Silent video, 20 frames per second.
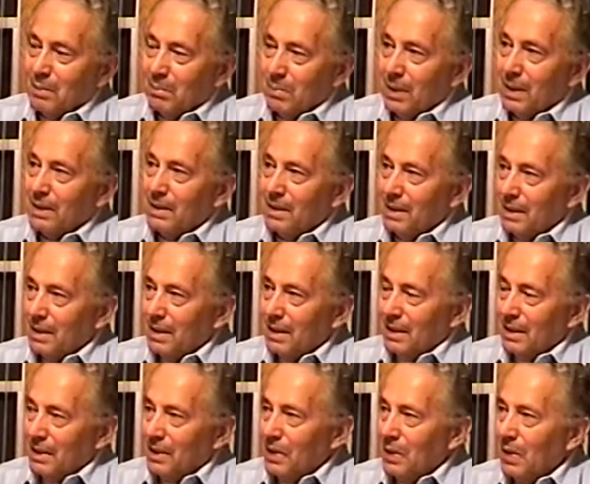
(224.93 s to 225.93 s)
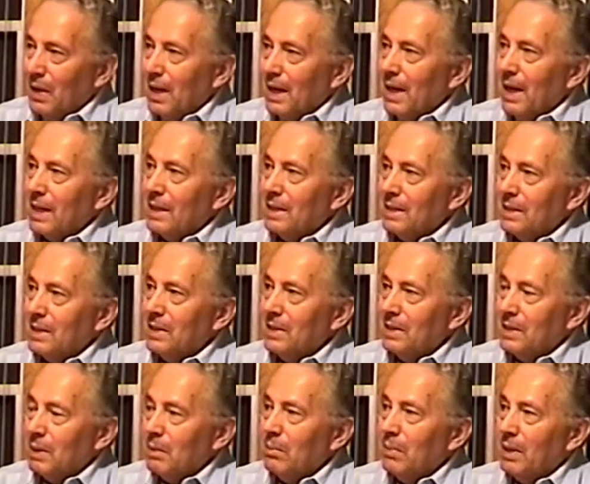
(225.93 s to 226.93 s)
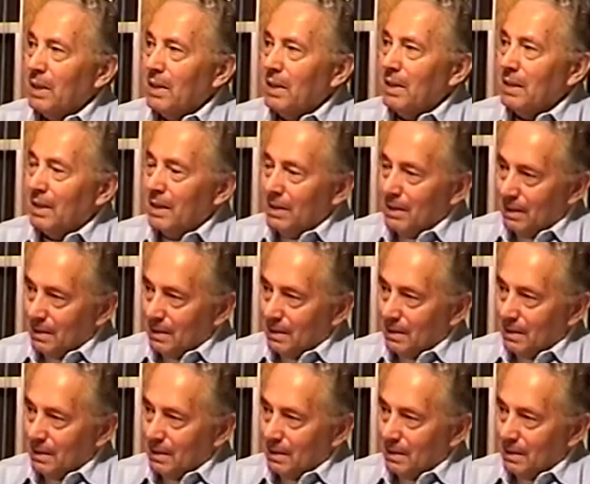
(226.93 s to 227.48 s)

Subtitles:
But, I'd like to see somebody